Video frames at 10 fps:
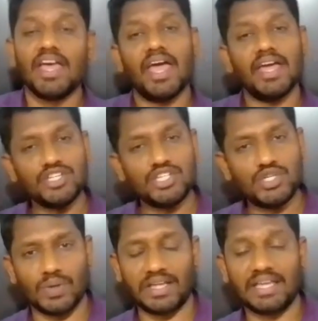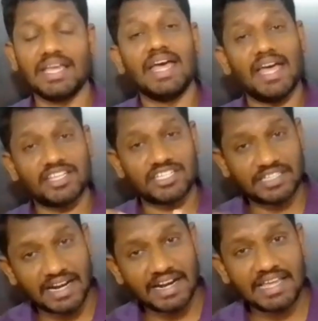ensuring a
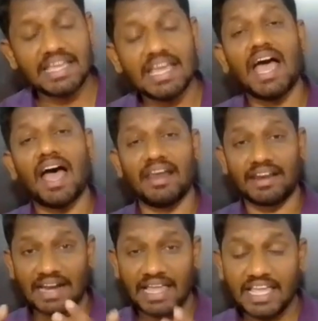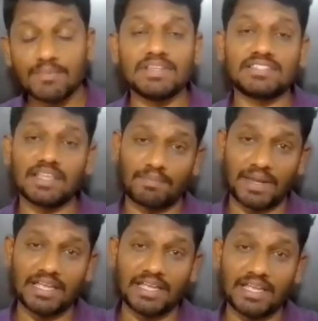steady and reliable
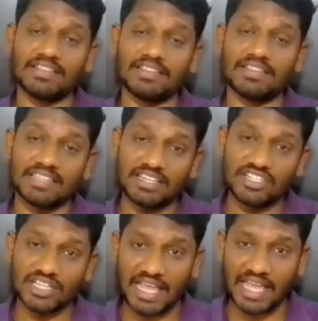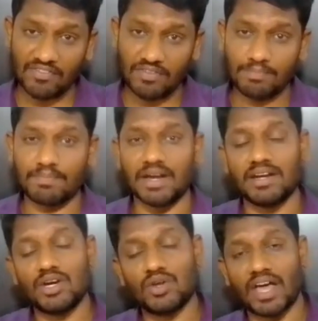supply of essential equipment
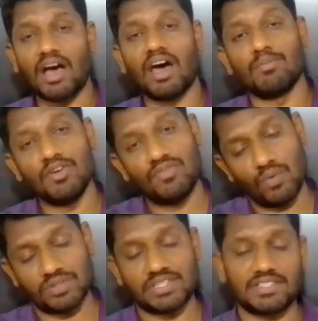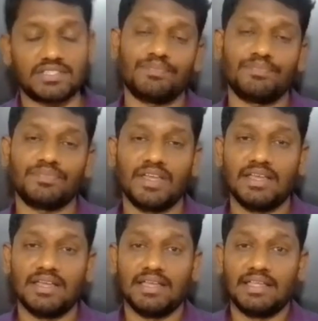to the armed forces.
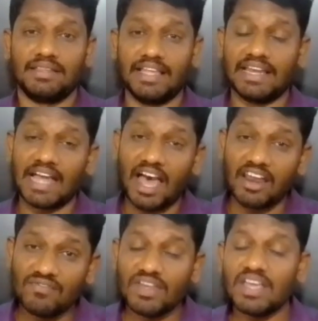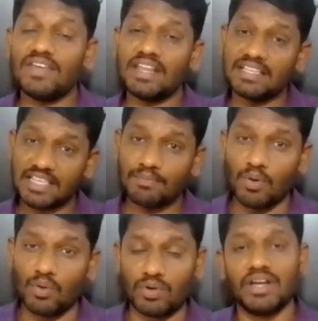Their unwavering
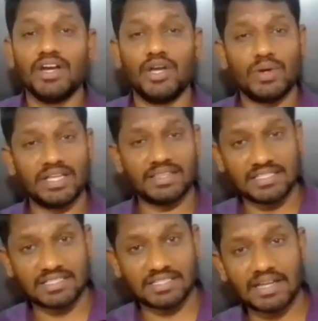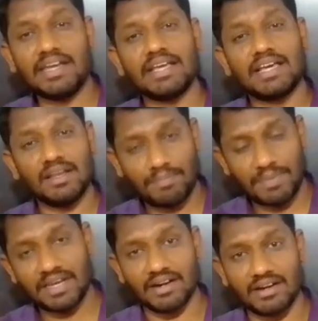support during these critical
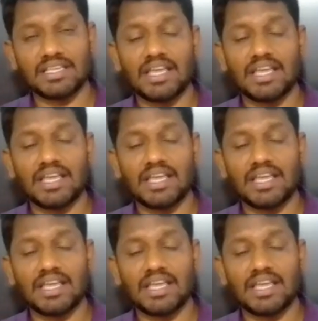periods